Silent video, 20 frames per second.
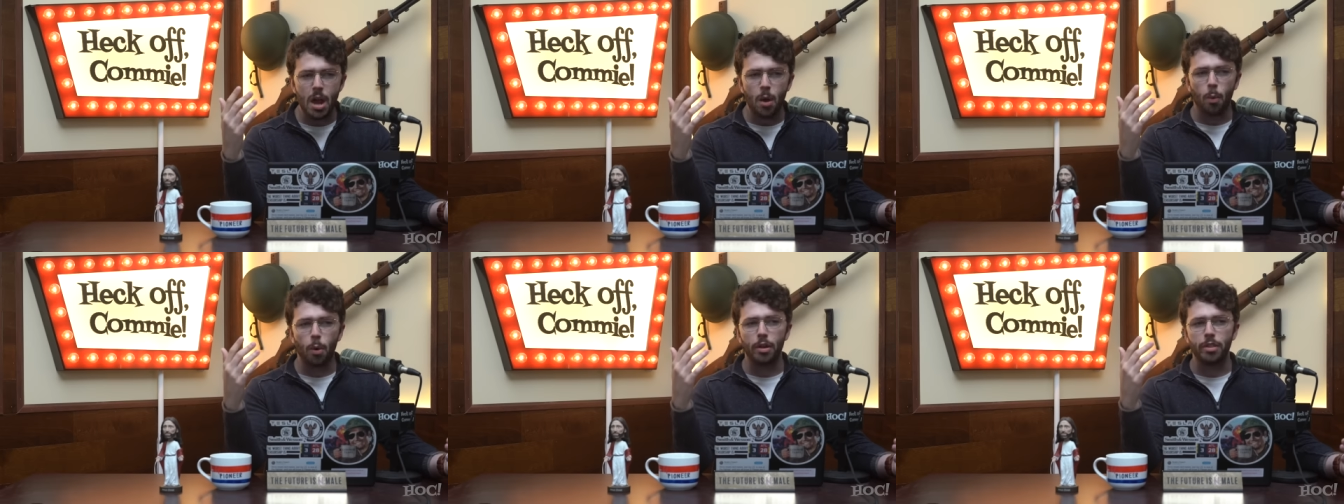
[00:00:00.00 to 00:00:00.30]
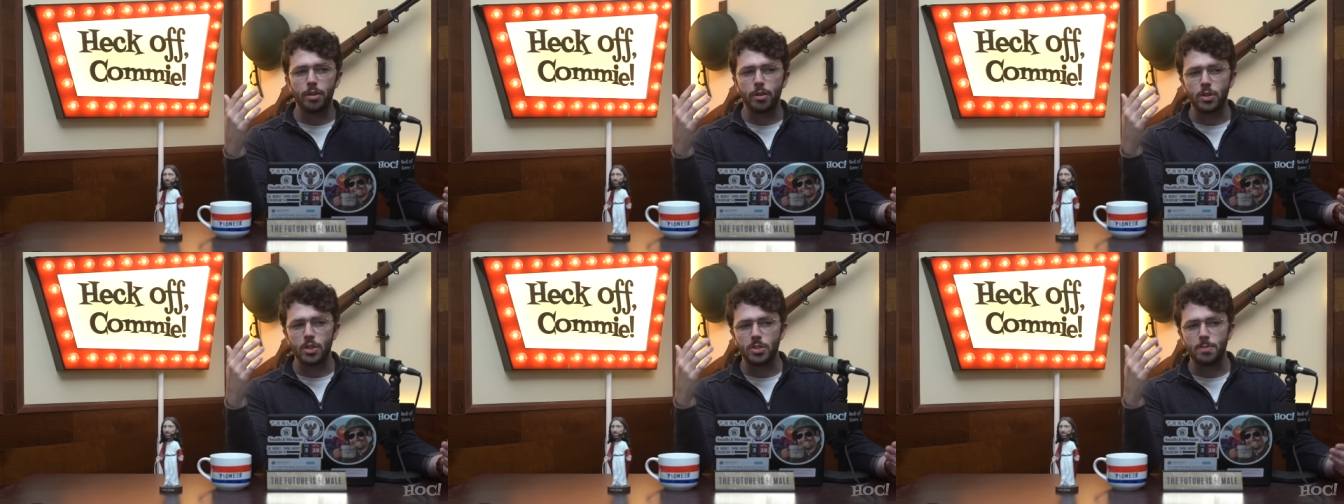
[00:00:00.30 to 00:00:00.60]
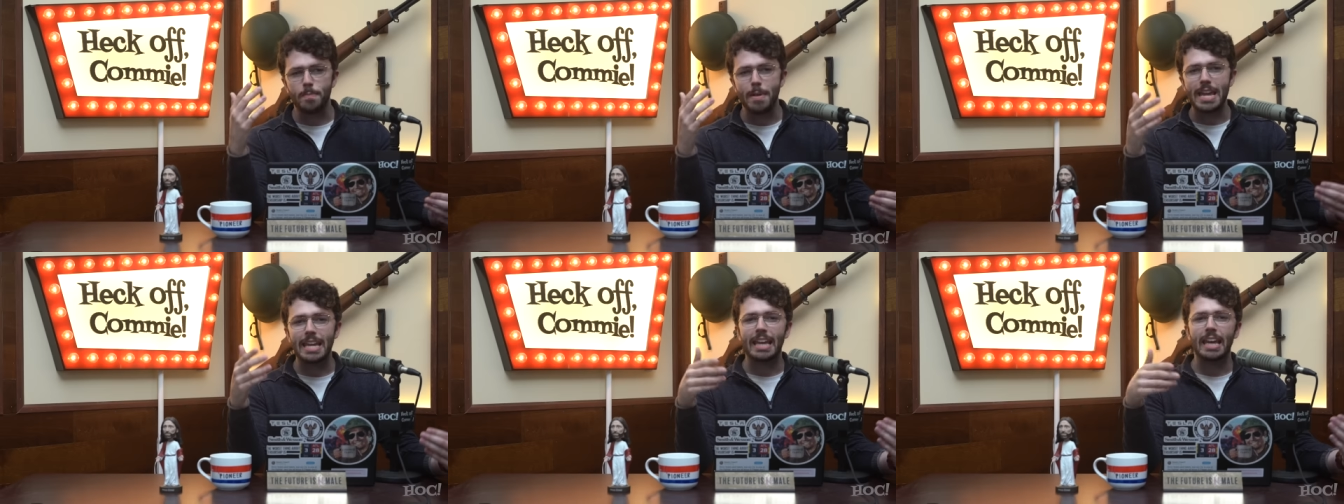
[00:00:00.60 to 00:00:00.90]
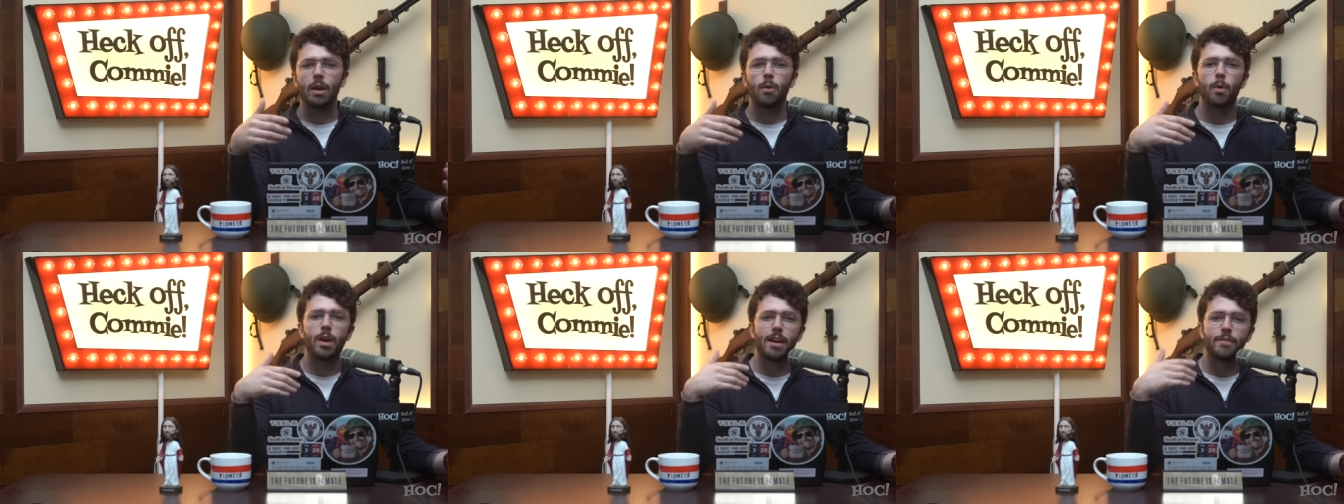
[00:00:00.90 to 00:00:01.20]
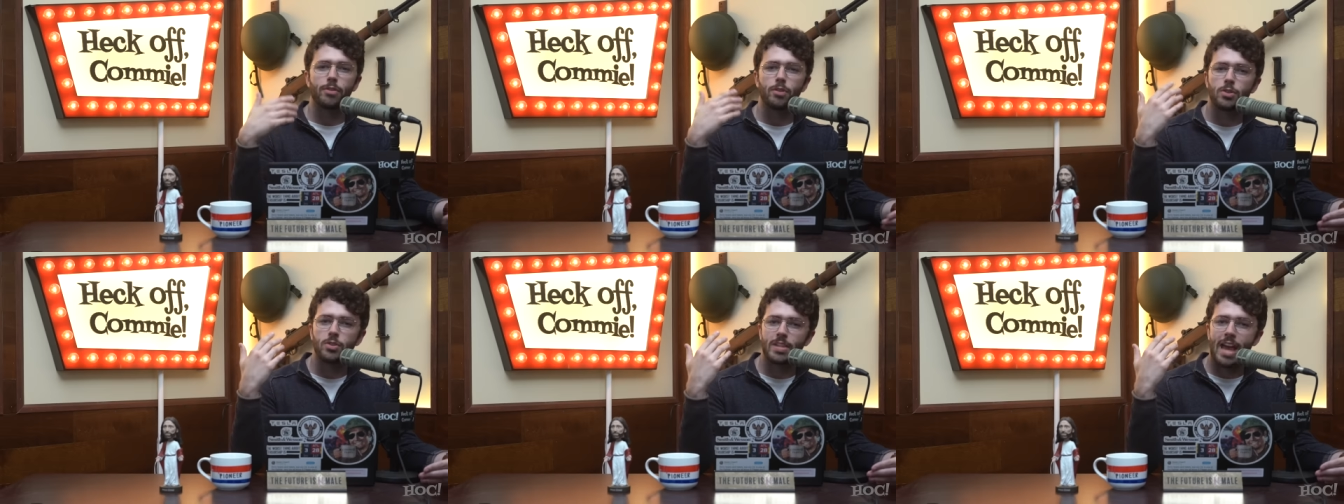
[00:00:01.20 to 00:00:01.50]
where they're just making
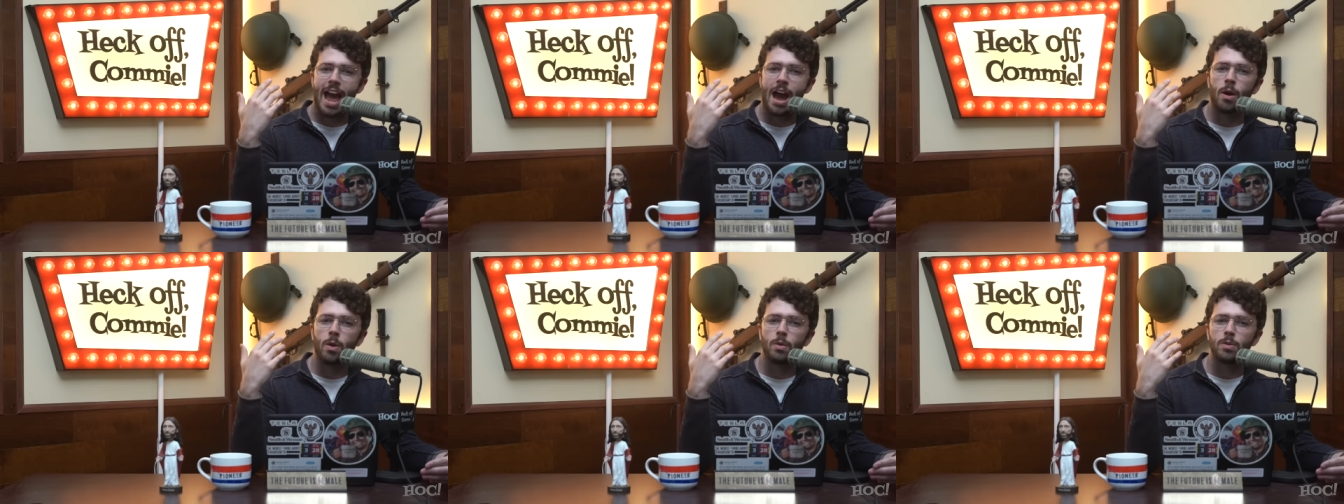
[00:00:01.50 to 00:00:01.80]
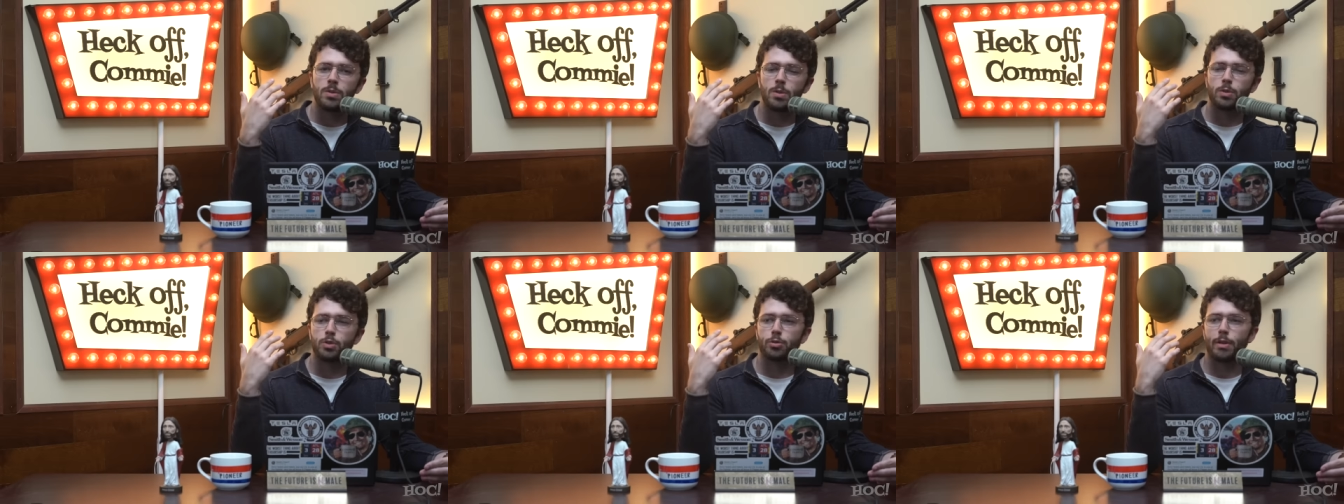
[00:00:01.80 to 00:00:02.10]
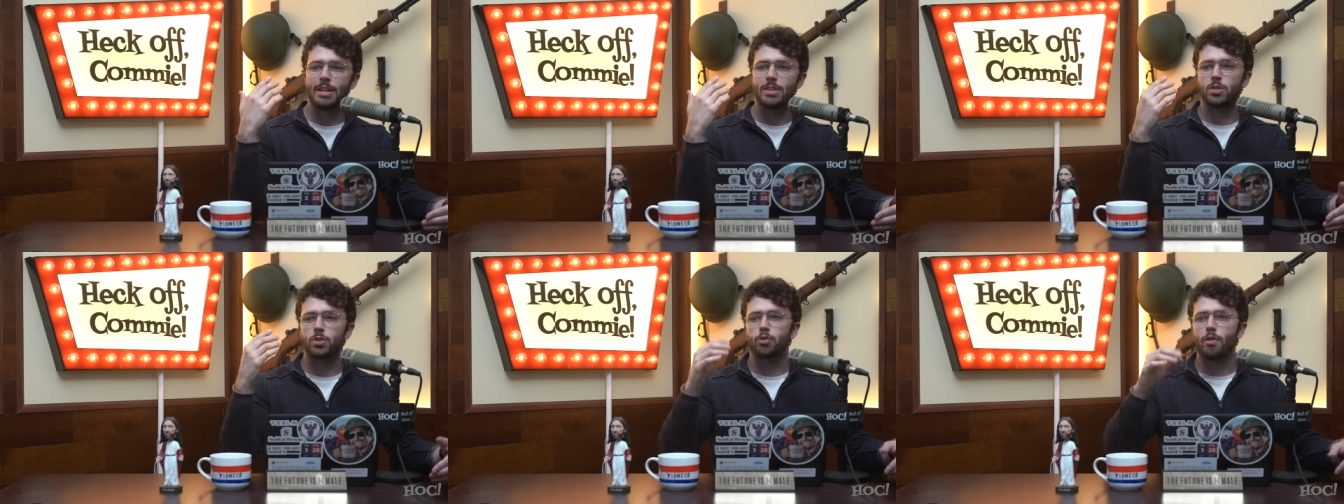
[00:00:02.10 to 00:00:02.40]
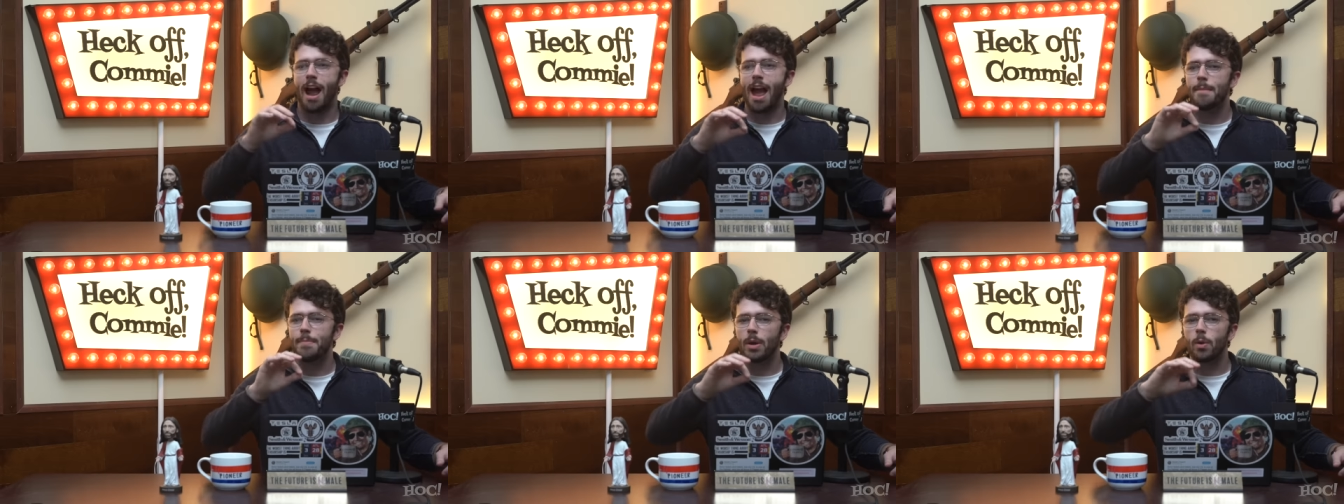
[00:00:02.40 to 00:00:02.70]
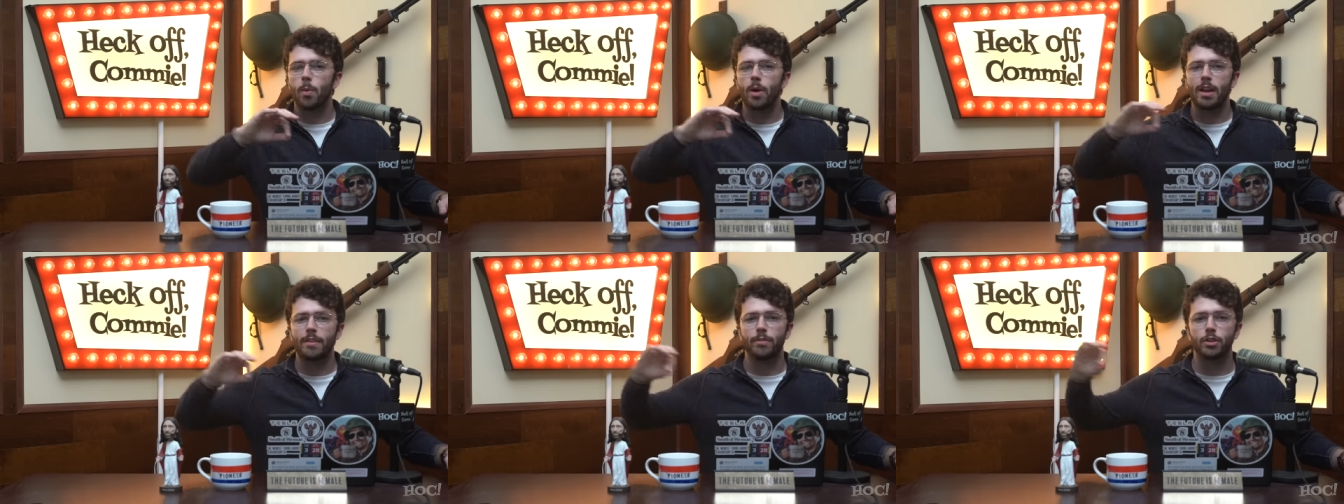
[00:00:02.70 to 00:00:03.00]
whatever sounds or transcribing
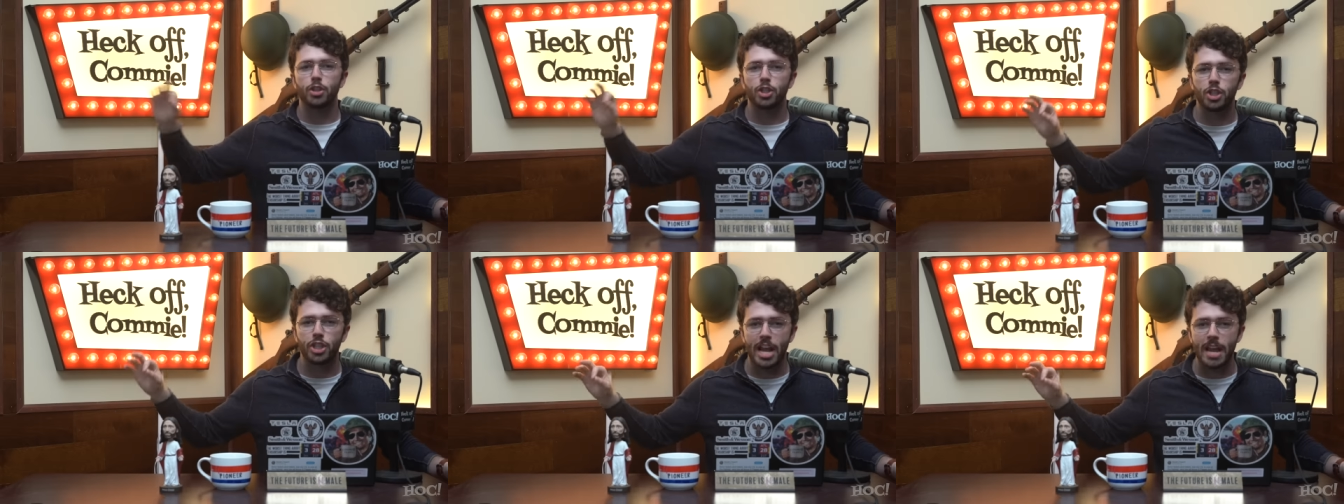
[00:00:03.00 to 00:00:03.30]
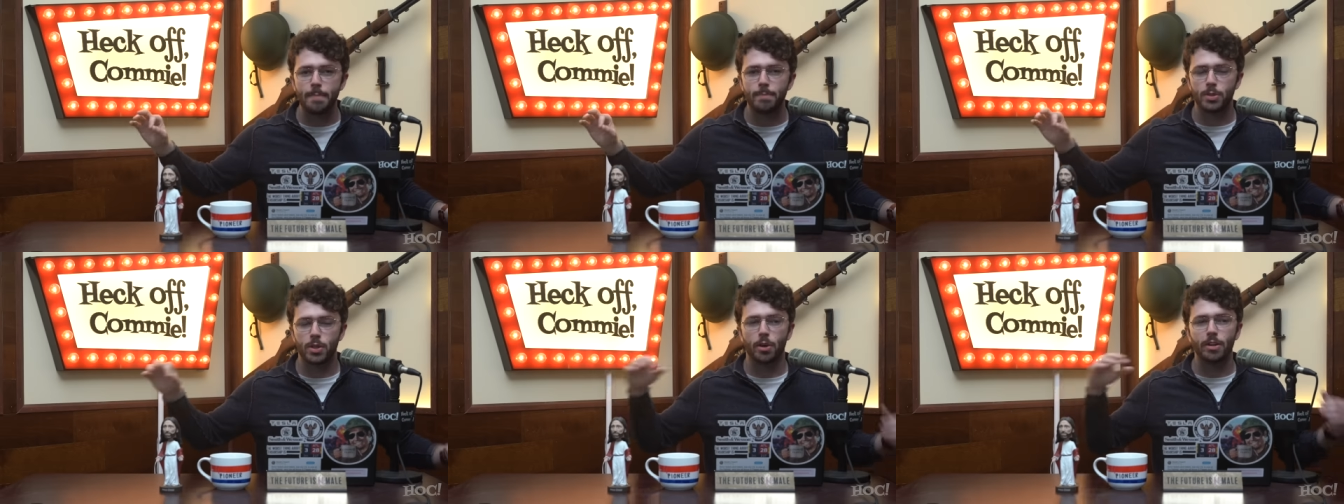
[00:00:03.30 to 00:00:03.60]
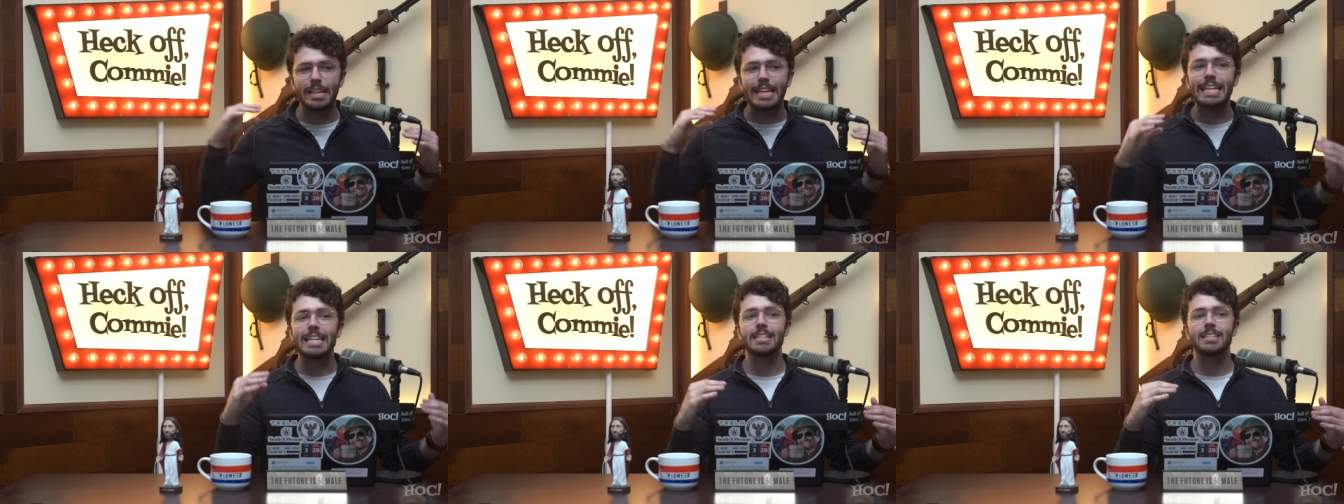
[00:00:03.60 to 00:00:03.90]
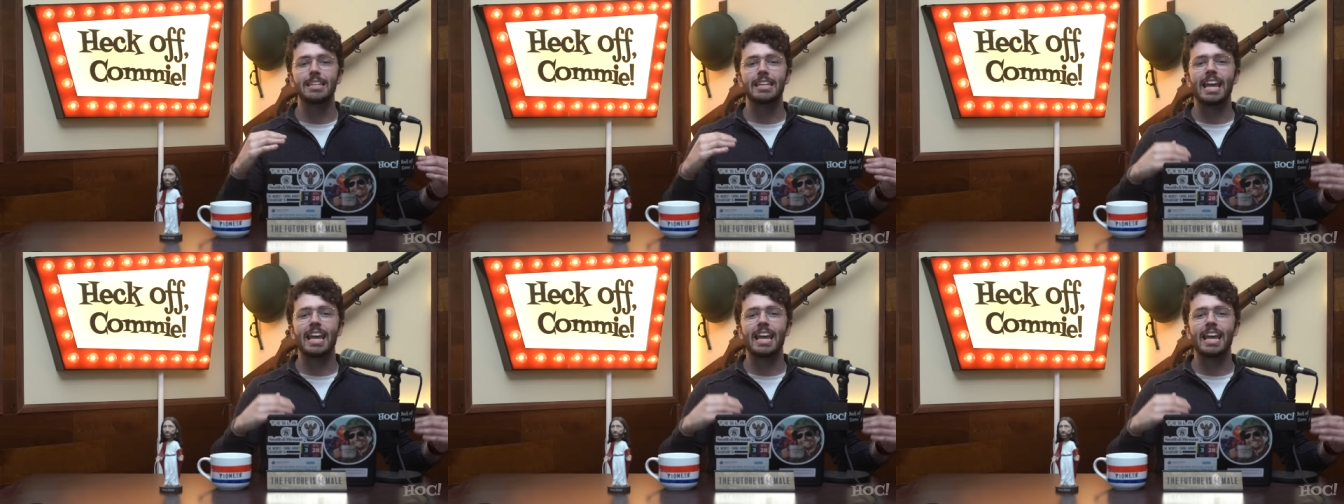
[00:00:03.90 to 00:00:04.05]
whatever shapes are needed to